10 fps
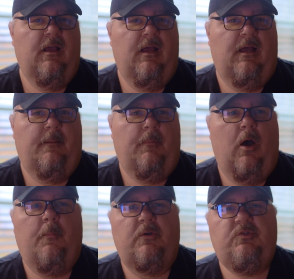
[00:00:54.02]

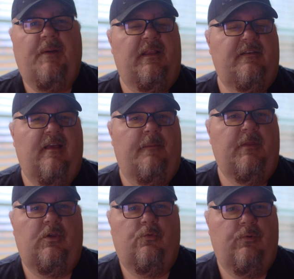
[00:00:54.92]
Almost by the time
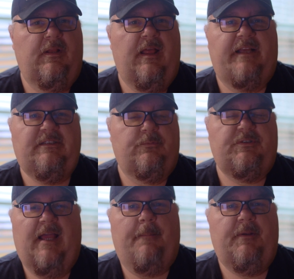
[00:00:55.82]
that you realized it
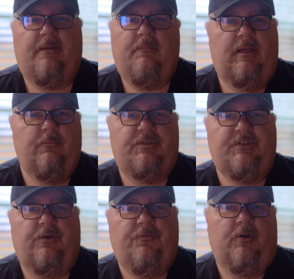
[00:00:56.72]
was happening, it
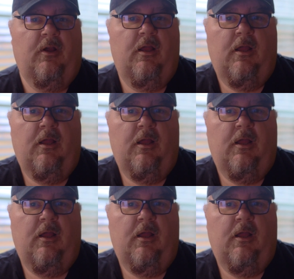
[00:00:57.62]
was over.